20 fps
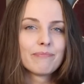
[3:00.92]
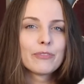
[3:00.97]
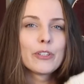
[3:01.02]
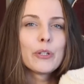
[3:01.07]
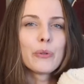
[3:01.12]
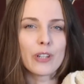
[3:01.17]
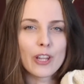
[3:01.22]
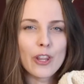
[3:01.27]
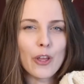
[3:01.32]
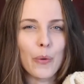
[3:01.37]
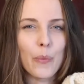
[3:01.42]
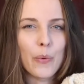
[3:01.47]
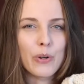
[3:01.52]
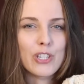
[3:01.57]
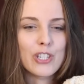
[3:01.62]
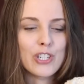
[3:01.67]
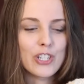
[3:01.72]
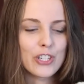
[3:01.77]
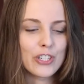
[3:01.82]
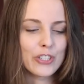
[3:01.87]
you'll know
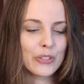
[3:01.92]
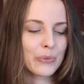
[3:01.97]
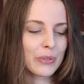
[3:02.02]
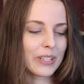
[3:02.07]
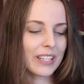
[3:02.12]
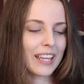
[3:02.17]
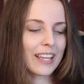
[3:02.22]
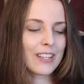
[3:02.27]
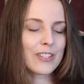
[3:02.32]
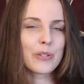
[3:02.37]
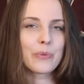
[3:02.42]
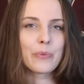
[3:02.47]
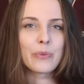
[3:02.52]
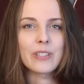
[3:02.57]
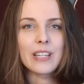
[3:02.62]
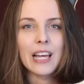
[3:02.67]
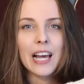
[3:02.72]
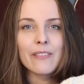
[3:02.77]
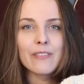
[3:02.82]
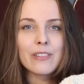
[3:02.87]
what to do in case you
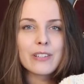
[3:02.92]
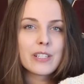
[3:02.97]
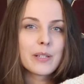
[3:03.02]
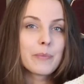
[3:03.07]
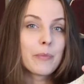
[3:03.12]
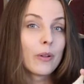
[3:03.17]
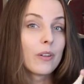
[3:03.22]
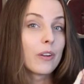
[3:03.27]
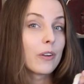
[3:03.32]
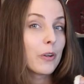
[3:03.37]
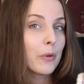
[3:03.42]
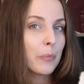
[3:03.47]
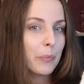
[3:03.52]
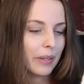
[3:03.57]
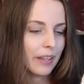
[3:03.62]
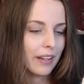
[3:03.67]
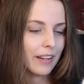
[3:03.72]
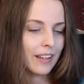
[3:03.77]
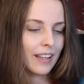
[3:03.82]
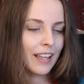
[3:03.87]
want to have it smaller or
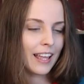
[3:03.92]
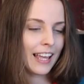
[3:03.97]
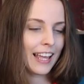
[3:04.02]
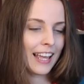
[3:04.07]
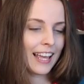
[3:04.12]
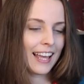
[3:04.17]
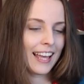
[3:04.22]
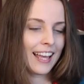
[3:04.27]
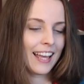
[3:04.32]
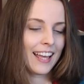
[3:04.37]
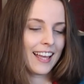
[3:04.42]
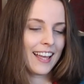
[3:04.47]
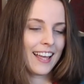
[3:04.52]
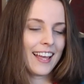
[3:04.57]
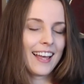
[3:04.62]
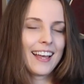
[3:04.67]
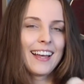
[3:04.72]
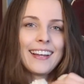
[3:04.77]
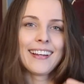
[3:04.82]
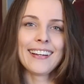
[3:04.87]
bigger.
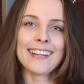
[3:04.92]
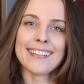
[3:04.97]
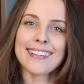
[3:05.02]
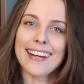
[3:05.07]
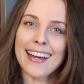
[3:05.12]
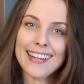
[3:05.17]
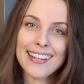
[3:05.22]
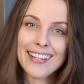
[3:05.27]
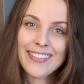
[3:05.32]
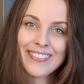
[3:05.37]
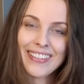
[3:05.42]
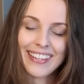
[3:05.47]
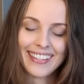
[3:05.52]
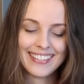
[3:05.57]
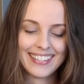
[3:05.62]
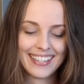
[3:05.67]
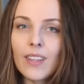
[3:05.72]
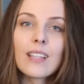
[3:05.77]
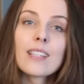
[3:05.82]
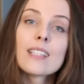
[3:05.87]
I love
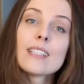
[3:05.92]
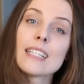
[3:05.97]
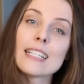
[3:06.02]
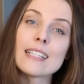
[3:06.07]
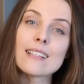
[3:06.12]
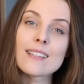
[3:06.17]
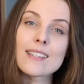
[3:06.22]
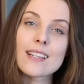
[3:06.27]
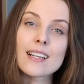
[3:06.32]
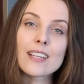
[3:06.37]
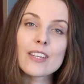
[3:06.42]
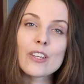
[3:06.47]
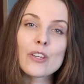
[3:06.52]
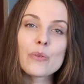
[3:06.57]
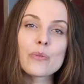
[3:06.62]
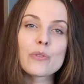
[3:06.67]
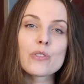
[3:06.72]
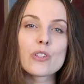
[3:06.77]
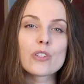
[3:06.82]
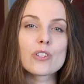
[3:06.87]
it. The needles I
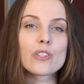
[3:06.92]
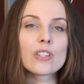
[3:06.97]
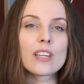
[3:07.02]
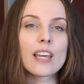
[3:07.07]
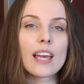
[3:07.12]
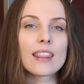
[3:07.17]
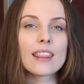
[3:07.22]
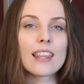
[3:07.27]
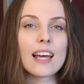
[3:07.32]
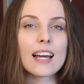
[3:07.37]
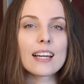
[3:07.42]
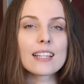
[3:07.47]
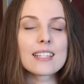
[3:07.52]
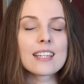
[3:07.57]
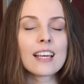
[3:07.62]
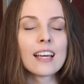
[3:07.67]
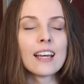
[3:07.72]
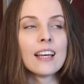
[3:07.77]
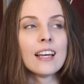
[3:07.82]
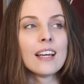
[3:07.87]
use just to get that.
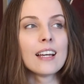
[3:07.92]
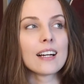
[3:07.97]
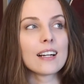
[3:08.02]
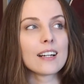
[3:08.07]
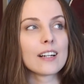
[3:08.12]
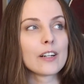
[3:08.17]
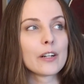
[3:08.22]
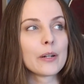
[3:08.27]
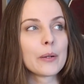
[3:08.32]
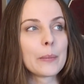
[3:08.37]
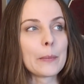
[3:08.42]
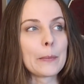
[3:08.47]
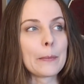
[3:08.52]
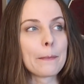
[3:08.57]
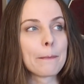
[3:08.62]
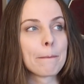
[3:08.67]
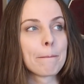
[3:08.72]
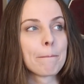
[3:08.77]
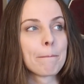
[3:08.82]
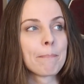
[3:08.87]

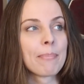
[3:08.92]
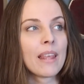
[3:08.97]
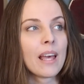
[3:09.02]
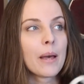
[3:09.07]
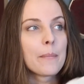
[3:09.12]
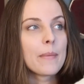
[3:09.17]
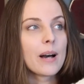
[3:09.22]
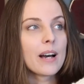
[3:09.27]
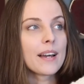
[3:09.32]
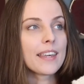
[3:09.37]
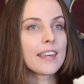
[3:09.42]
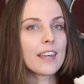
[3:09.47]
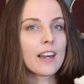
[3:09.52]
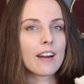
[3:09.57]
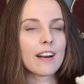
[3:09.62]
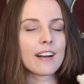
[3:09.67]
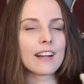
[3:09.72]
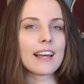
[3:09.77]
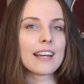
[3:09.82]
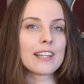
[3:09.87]
Um, my
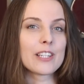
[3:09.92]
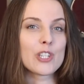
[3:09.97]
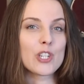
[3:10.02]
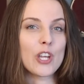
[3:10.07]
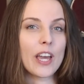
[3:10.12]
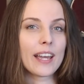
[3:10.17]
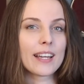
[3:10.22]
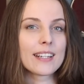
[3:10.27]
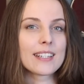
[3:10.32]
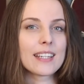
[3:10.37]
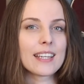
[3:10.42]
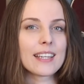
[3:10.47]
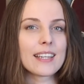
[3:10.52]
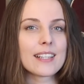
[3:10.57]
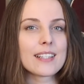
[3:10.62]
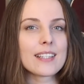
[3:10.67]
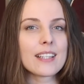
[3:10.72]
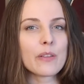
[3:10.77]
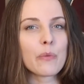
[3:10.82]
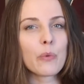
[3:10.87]
yarn I checked
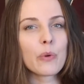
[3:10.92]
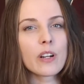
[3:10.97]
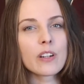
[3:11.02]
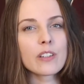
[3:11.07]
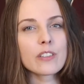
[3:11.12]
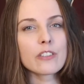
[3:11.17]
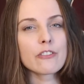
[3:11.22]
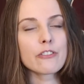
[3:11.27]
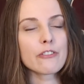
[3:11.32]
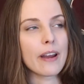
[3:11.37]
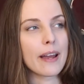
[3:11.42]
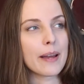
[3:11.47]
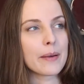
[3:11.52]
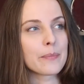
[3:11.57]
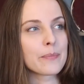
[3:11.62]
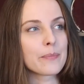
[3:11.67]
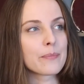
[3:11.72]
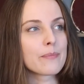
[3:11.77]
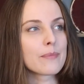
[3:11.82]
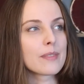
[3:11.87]
is in 100
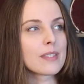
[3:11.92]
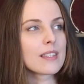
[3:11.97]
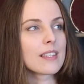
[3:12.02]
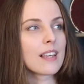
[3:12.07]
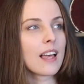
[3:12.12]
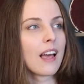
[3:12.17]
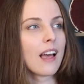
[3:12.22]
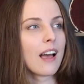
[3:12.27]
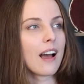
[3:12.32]
grams.